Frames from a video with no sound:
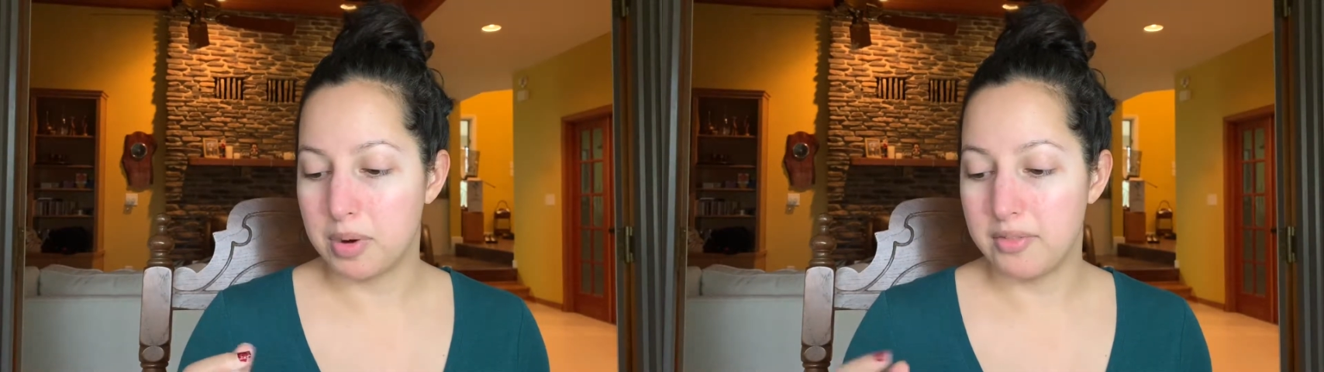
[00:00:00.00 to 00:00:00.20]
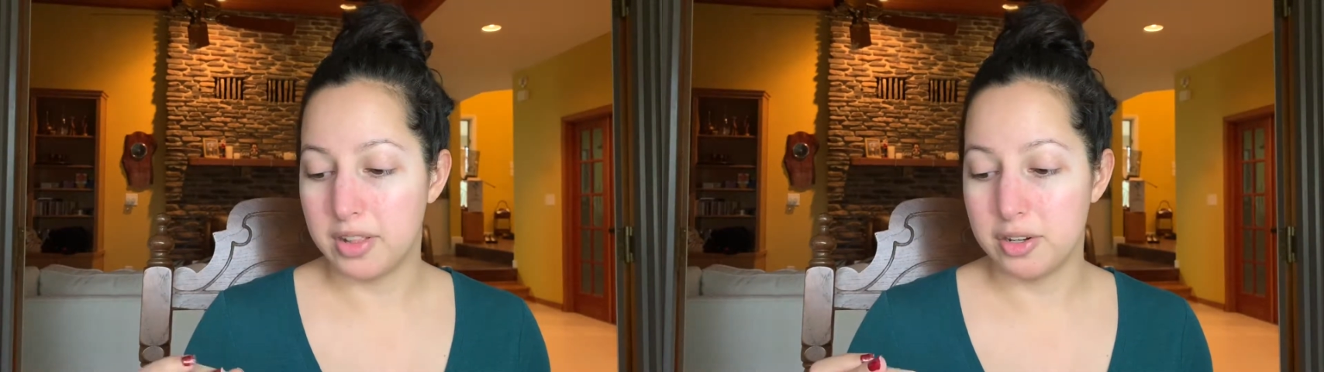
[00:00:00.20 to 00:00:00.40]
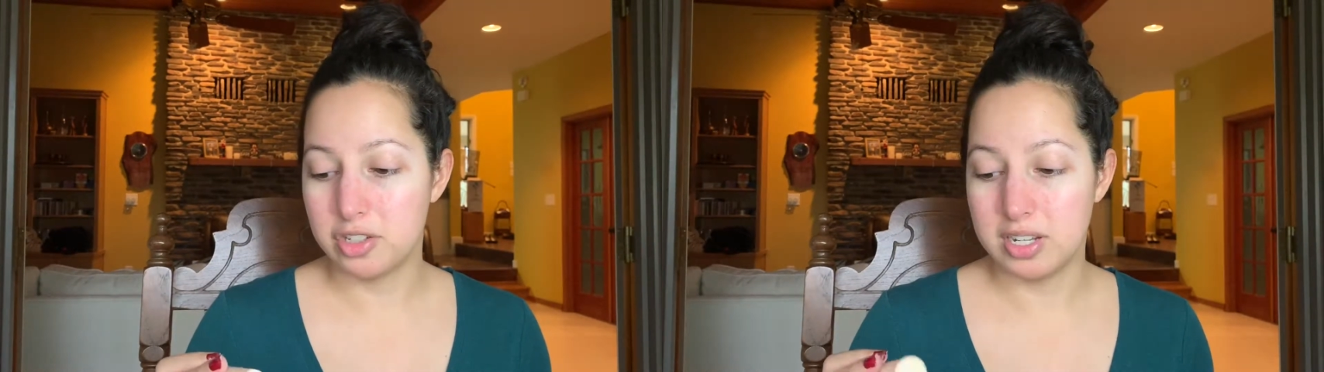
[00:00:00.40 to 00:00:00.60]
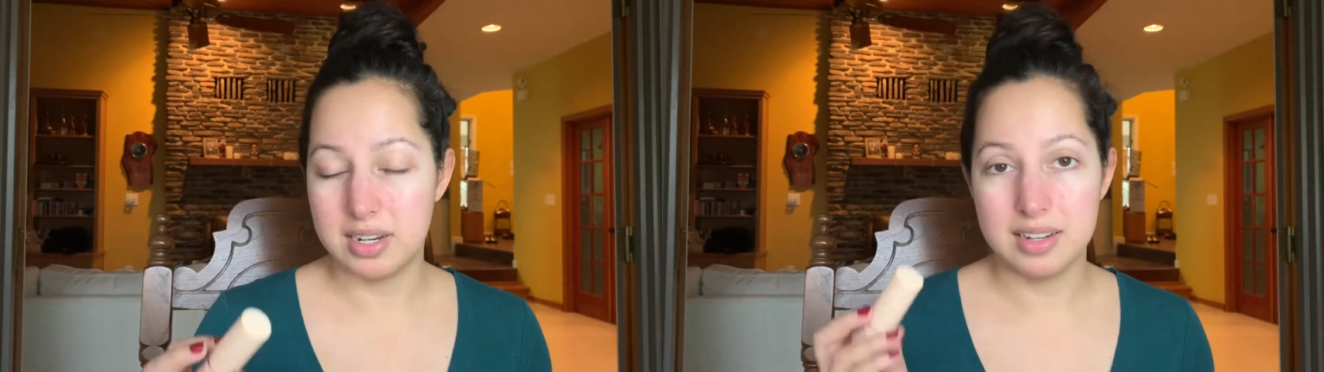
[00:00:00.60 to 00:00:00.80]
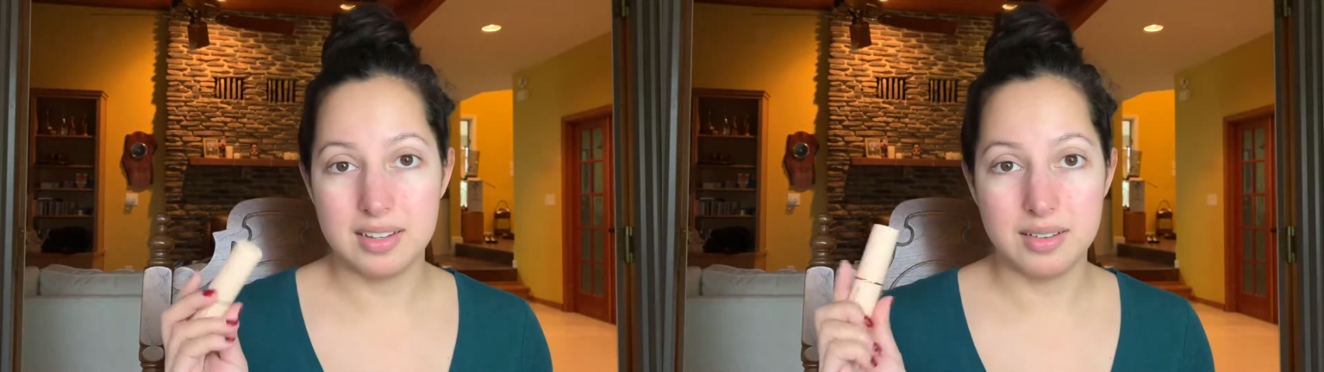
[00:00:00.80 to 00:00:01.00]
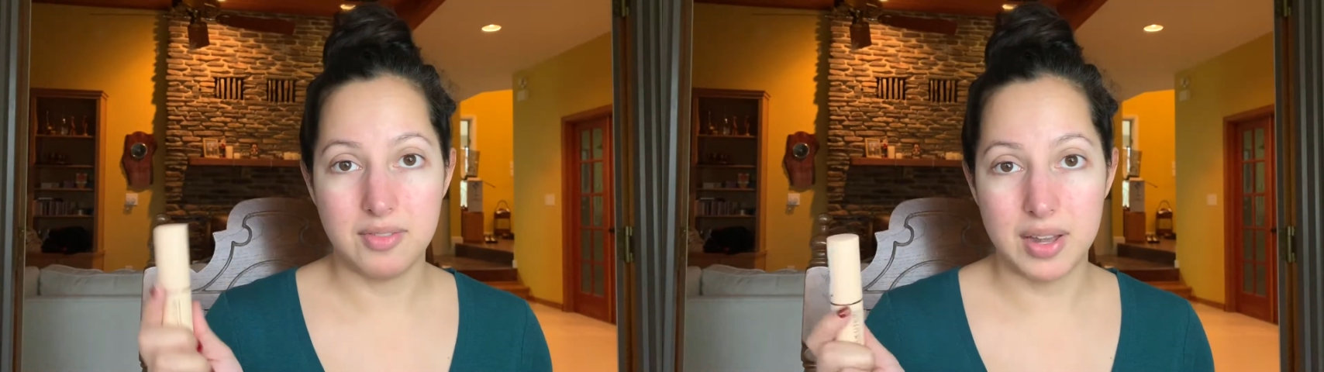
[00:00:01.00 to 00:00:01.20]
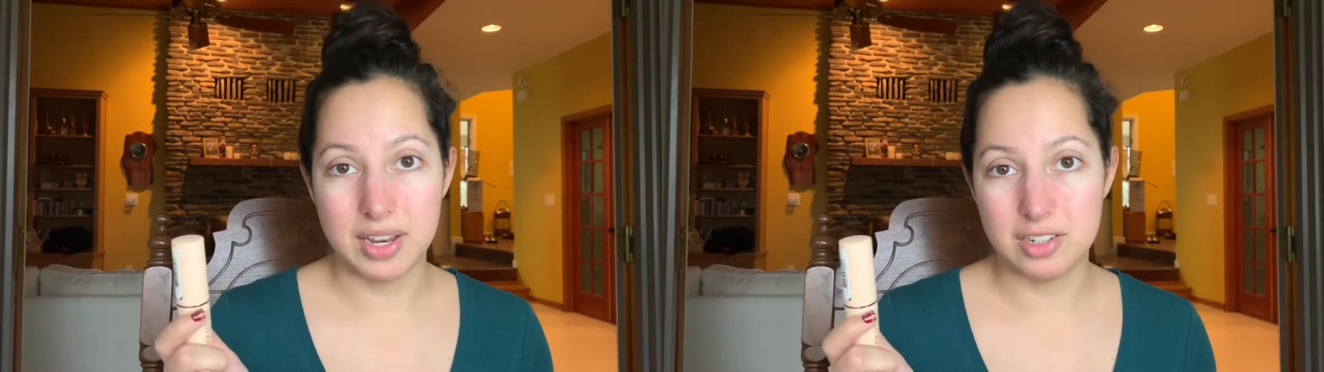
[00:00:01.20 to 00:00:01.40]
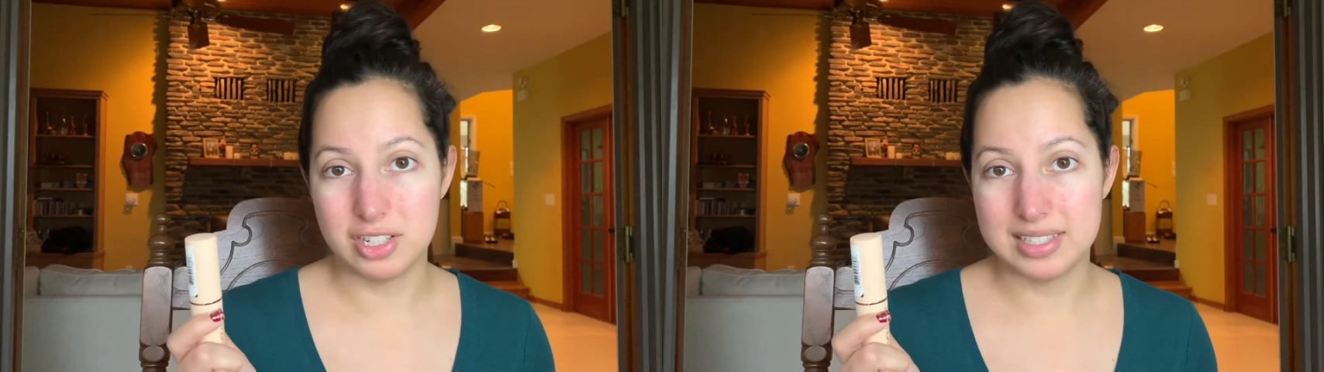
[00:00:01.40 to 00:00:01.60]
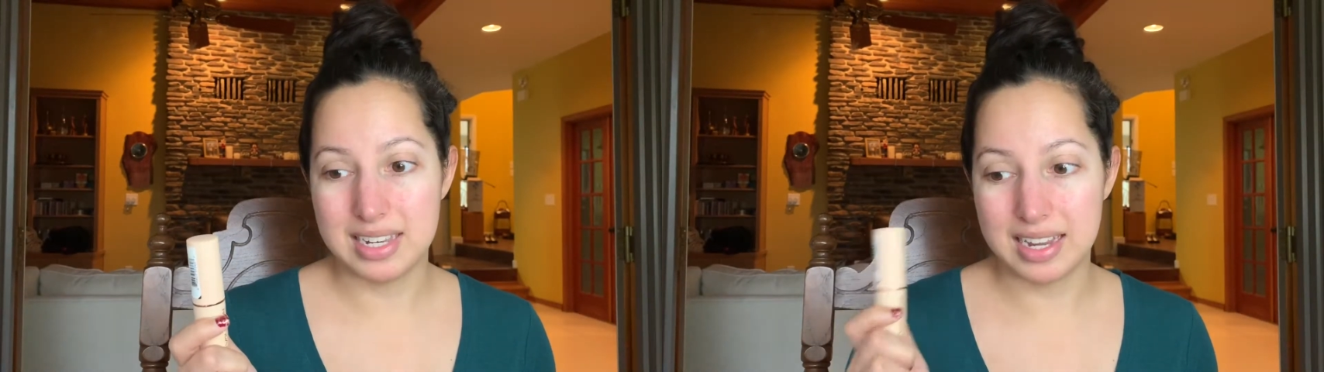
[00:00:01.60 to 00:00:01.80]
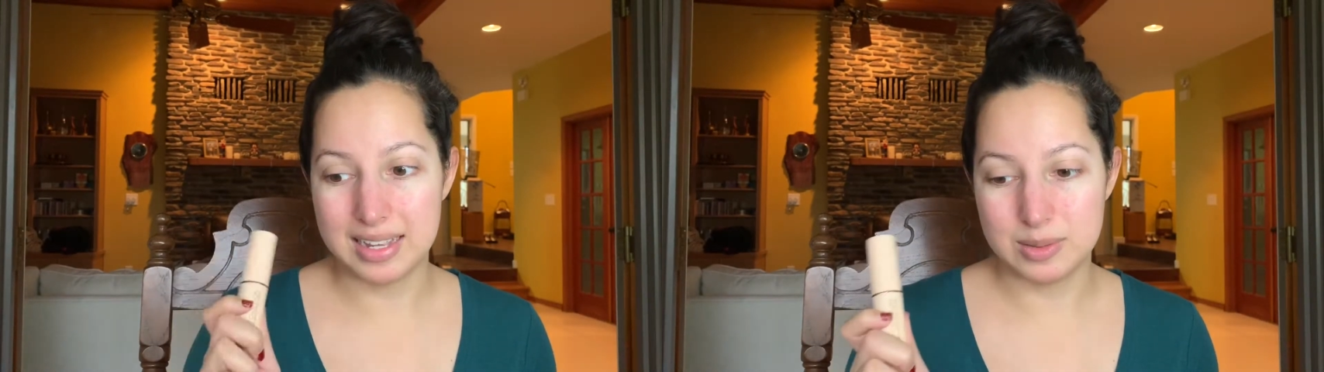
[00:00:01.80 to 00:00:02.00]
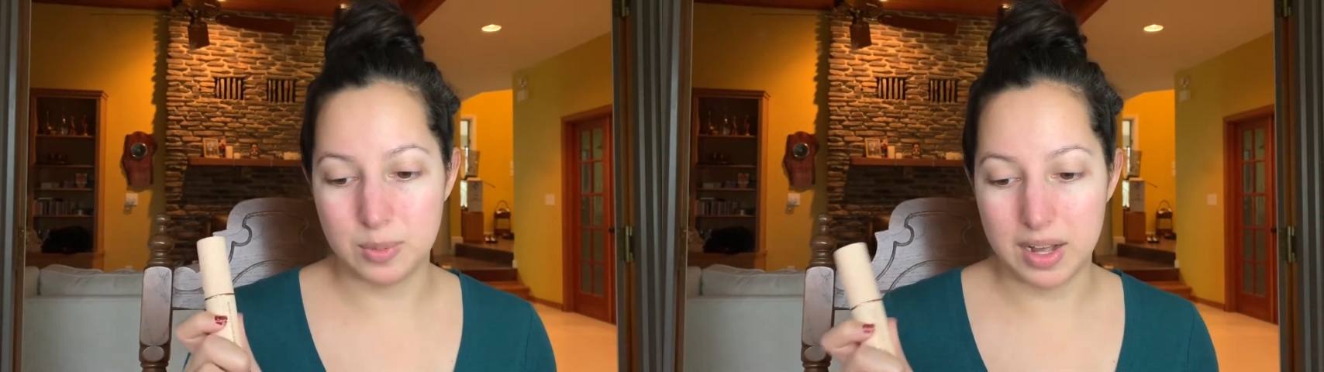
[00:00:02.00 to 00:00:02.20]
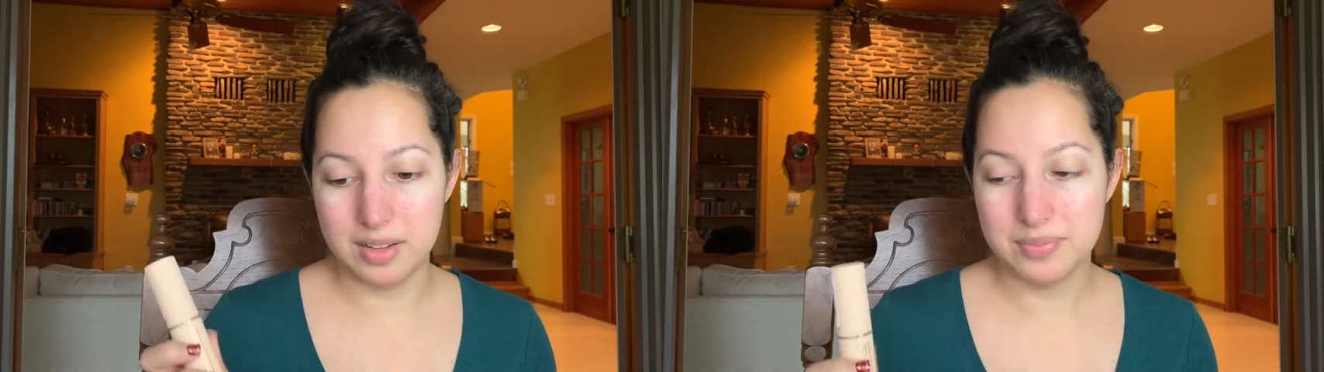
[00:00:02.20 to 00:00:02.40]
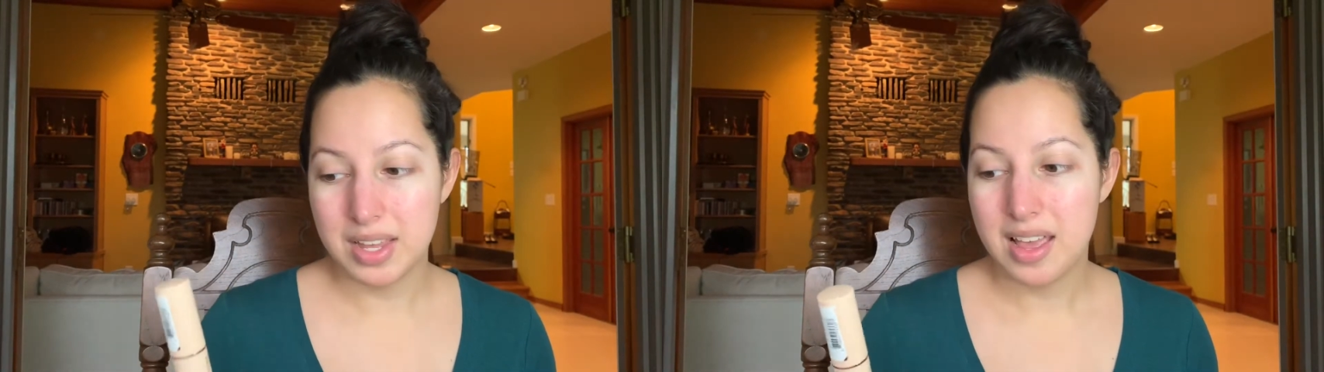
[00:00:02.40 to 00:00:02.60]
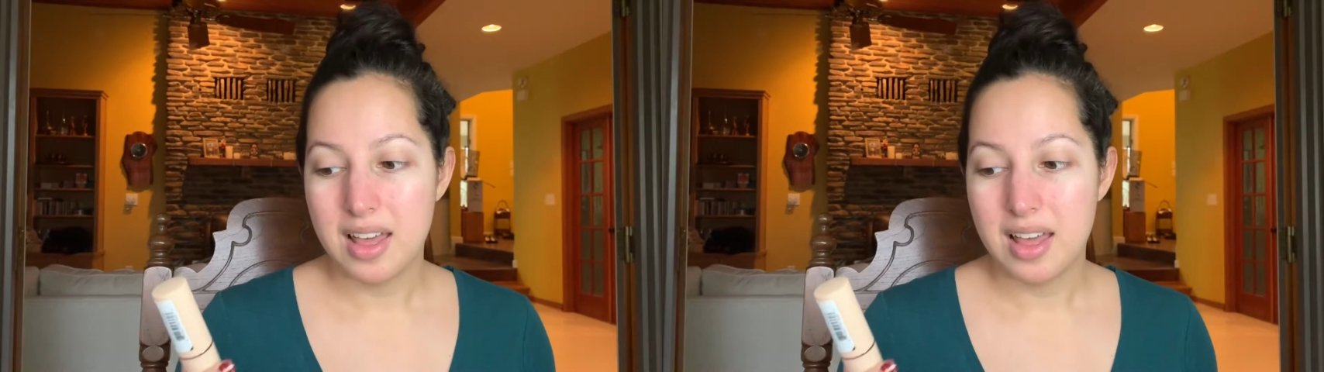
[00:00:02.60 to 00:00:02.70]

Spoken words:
Revolution foundation stick as well.